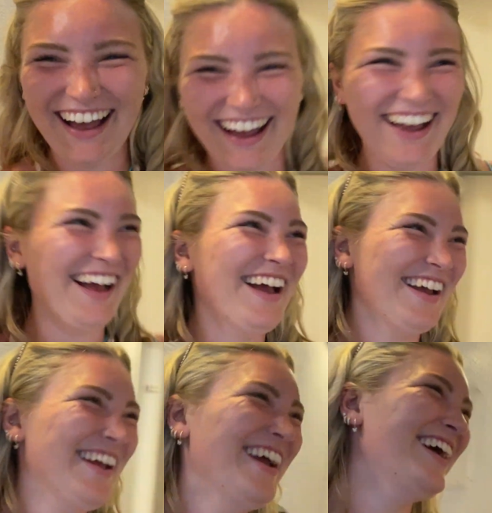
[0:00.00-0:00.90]
did that today,
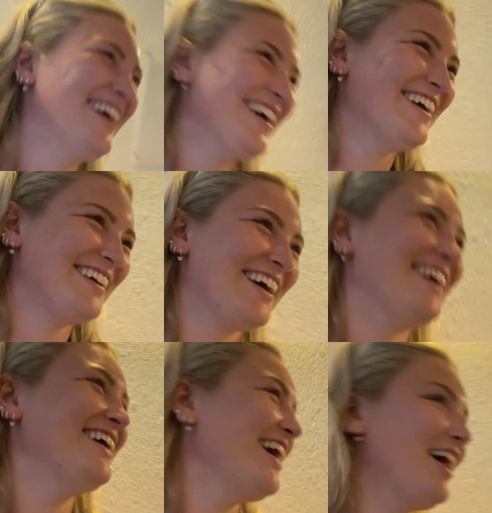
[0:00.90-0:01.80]
didn't you?
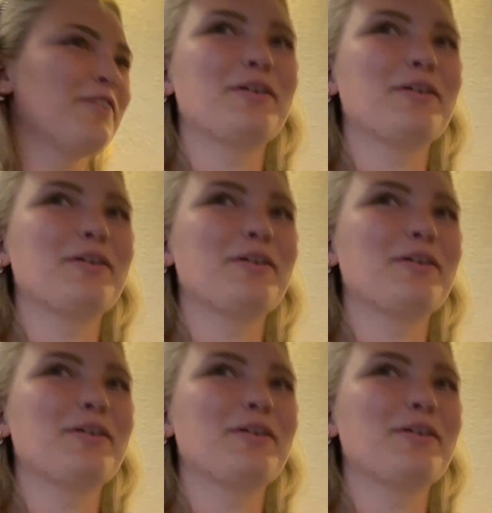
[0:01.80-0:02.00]
Yeah. I'll